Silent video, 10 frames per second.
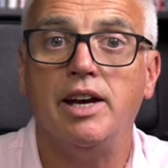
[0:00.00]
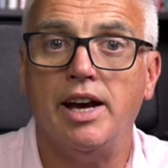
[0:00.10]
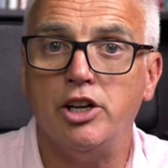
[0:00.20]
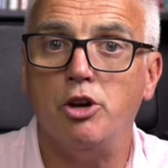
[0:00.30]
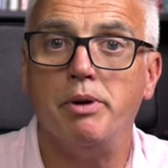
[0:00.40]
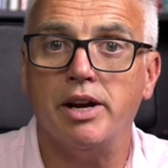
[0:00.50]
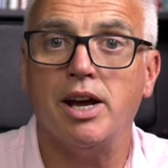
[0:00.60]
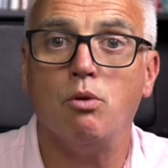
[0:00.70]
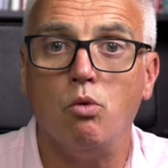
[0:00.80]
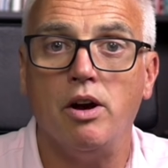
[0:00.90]
and no matter
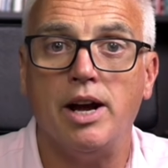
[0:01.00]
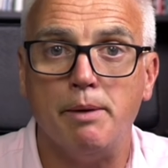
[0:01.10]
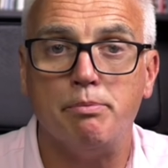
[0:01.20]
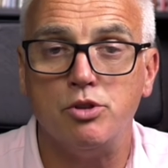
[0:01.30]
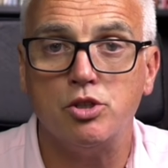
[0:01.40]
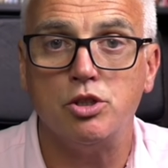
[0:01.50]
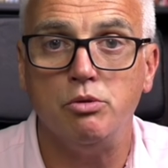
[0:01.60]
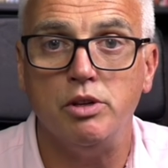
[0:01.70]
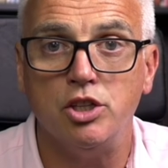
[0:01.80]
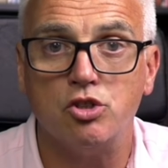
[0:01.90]
what happens
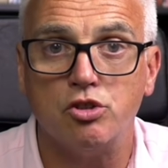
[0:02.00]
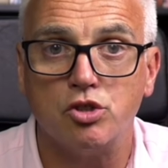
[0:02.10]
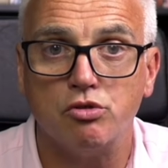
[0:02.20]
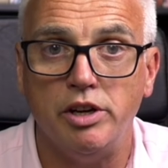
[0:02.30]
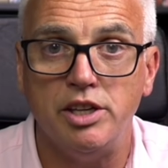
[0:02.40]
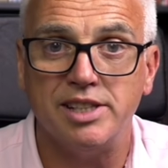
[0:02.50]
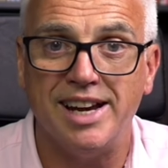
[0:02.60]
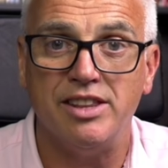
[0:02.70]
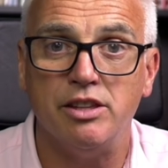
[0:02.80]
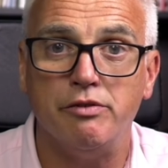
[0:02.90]
to interest rates
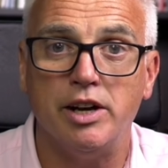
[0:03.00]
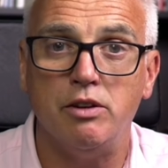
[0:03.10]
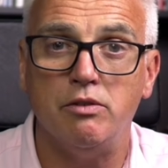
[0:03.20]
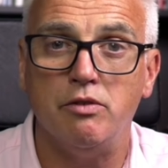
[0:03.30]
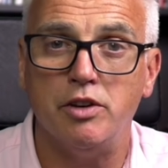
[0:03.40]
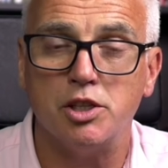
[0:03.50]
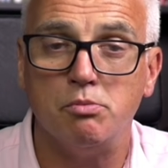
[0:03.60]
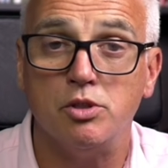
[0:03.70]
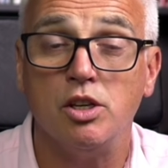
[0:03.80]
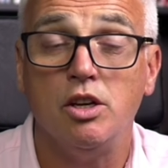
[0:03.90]
and the value of
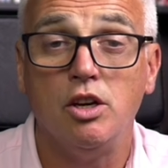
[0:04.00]
investments.